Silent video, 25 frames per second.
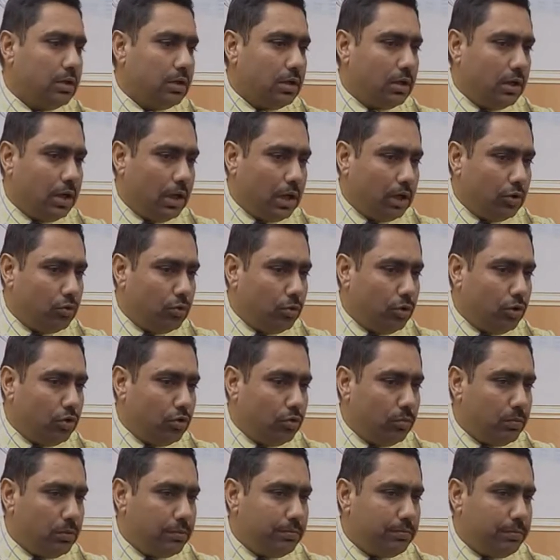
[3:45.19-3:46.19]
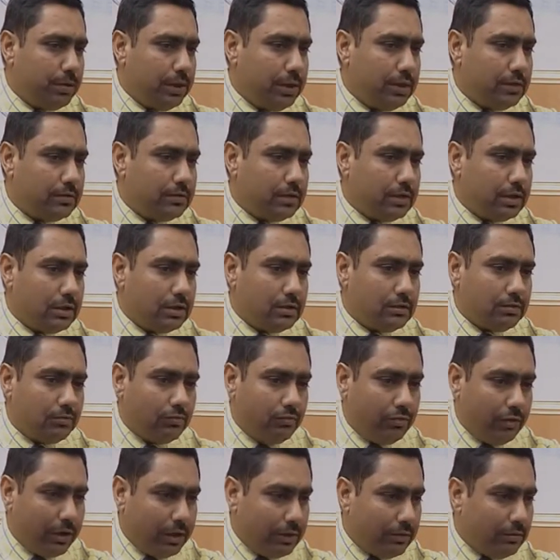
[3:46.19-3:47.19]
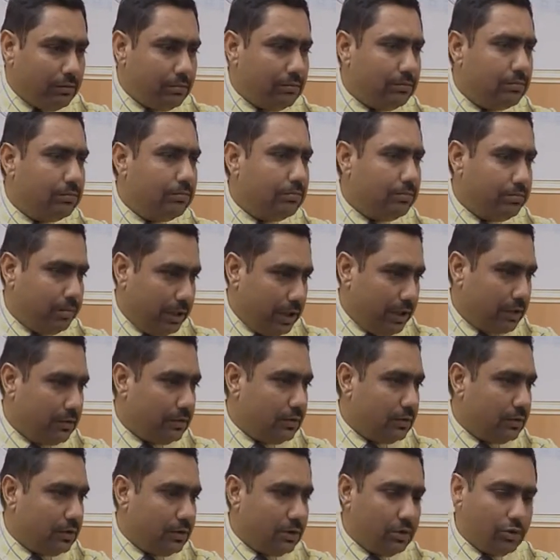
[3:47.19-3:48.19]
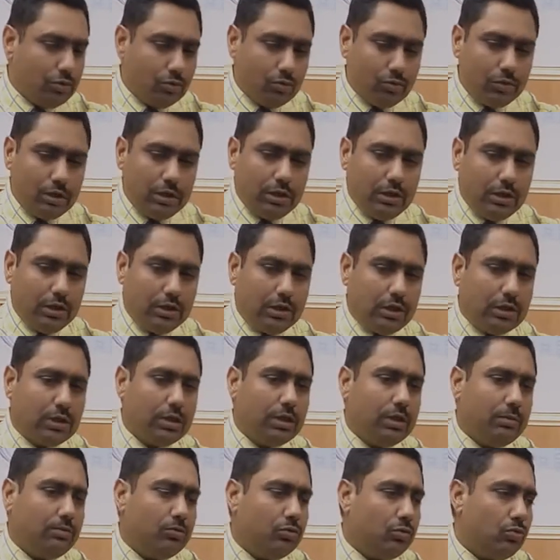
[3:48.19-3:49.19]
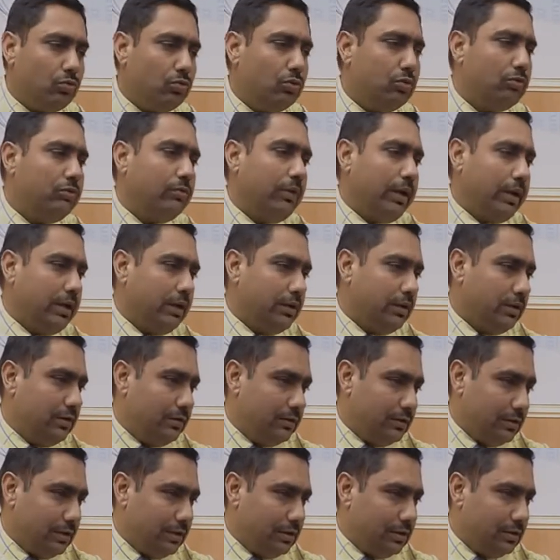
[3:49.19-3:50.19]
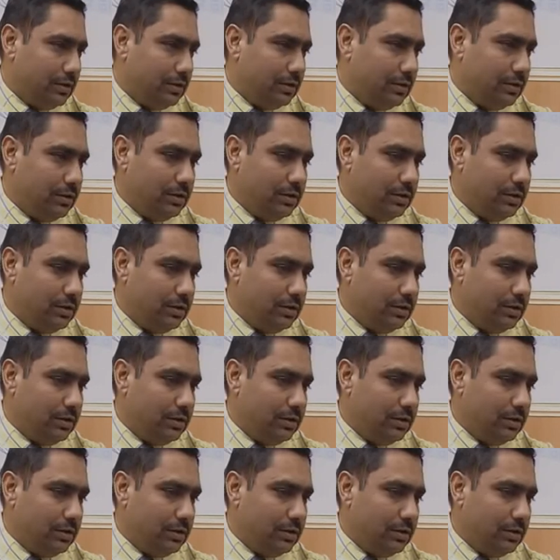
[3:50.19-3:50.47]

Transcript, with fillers: are going to be placed at one place so that they can came to know the final result.